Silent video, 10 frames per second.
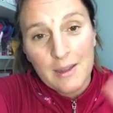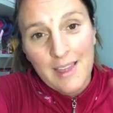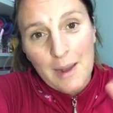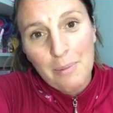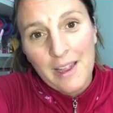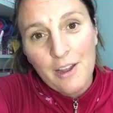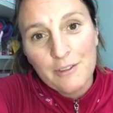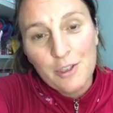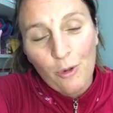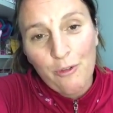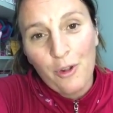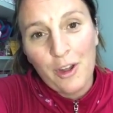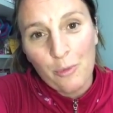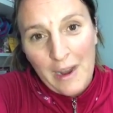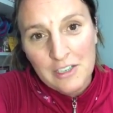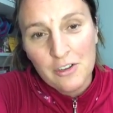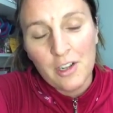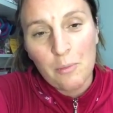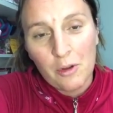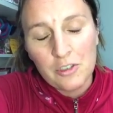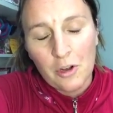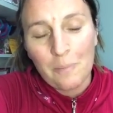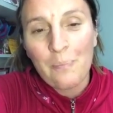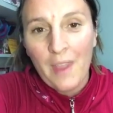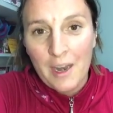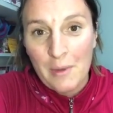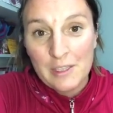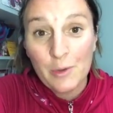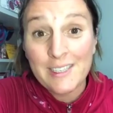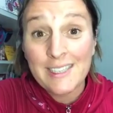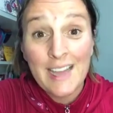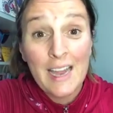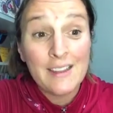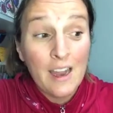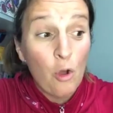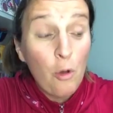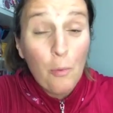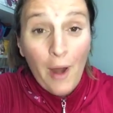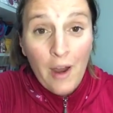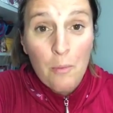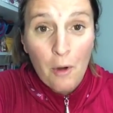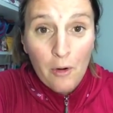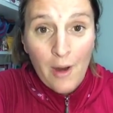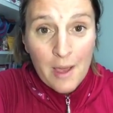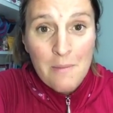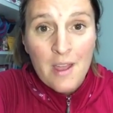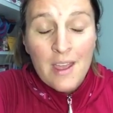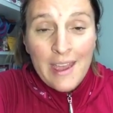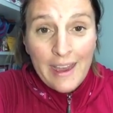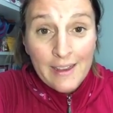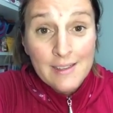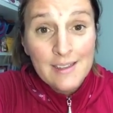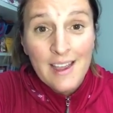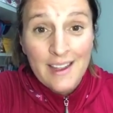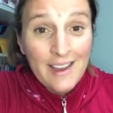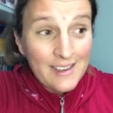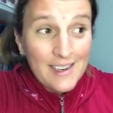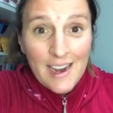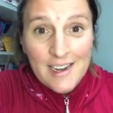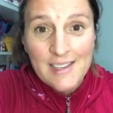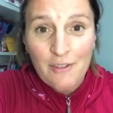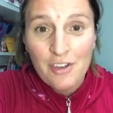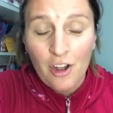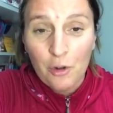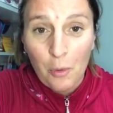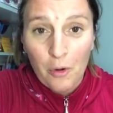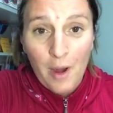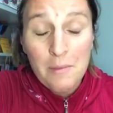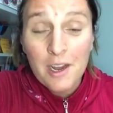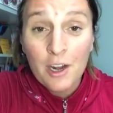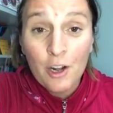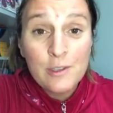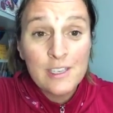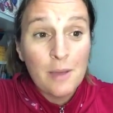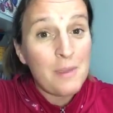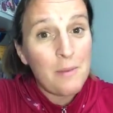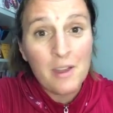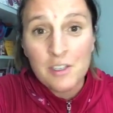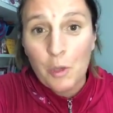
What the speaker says: that blend of soulful, irrational, and emotional. Anyway, so it's that whole program is a $1997 program. It includes some email